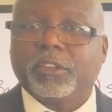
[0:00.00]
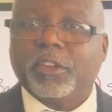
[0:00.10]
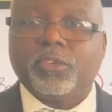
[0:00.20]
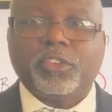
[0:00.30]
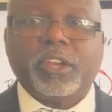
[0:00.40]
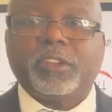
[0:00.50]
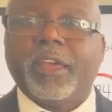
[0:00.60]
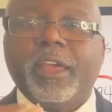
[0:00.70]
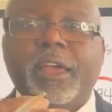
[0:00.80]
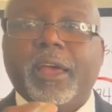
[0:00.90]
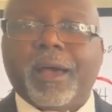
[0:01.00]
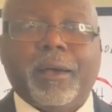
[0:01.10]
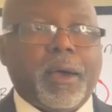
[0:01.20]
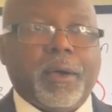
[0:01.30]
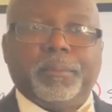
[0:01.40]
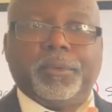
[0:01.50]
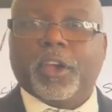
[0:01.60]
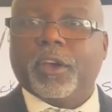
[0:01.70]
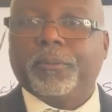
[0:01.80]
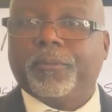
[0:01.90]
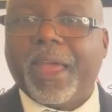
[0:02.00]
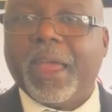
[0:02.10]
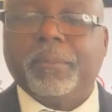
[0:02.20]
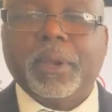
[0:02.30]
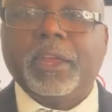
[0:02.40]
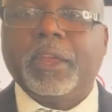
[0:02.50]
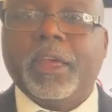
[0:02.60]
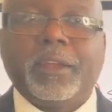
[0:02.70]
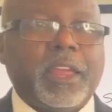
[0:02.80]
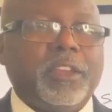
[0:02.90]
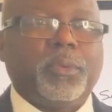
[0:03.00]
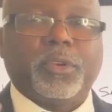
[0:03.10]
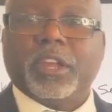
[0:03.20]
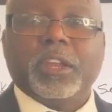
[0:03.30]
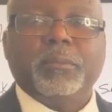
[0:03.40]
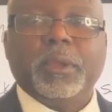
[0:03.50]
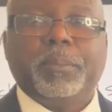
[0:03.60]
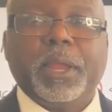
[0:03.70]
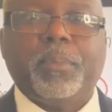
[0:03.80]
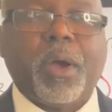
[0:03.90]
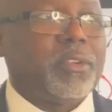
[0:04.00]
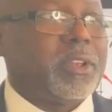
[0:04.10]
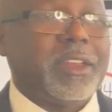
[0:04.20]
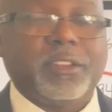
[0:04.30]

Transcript: associates, their family, they were sending me people. I was like,